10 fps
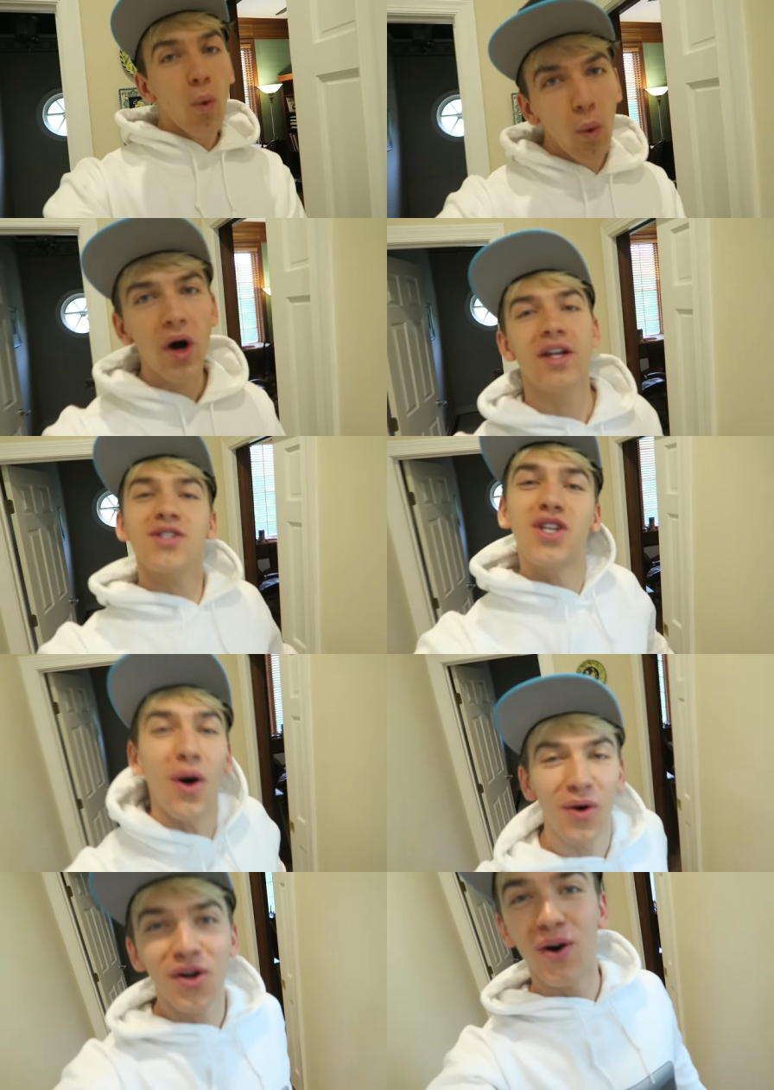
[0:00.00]
What is
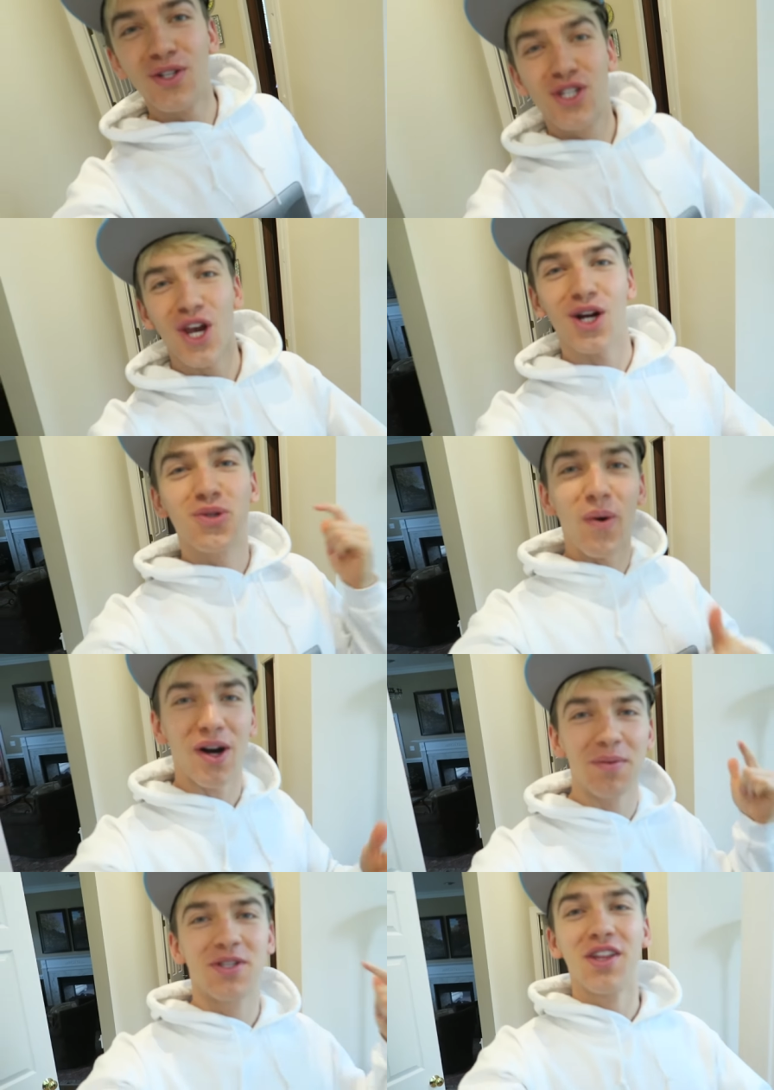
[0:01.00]
going on, Sharers?
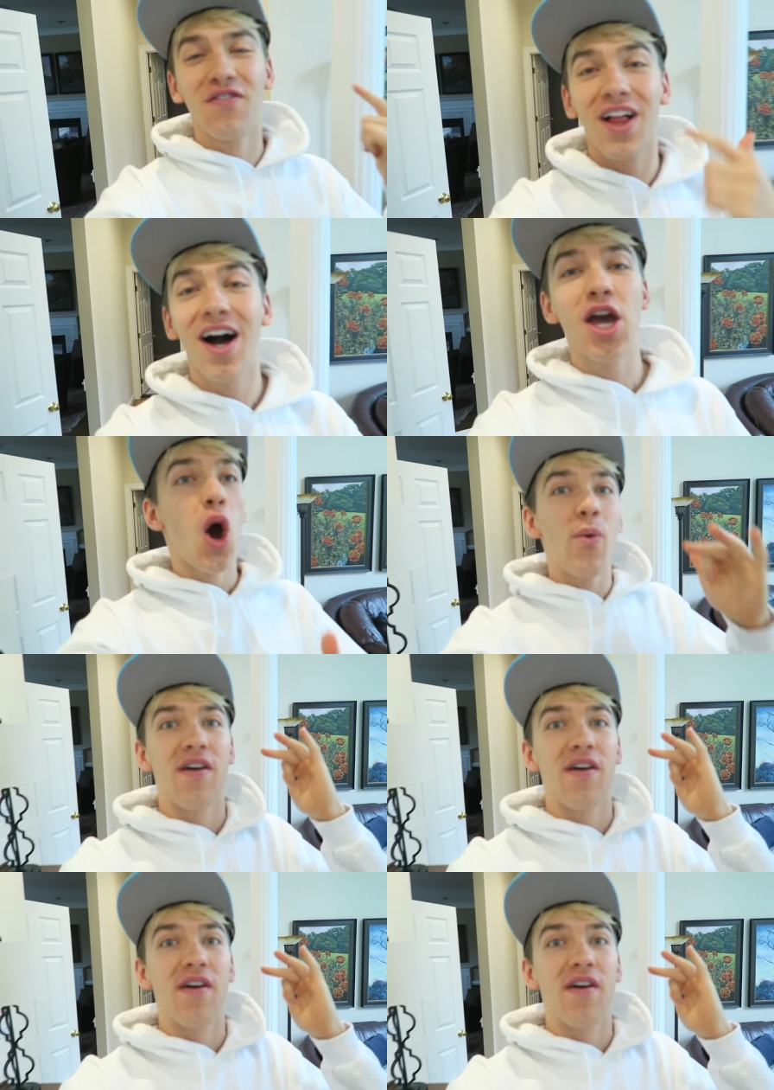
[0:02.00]
Welcome to the vlog.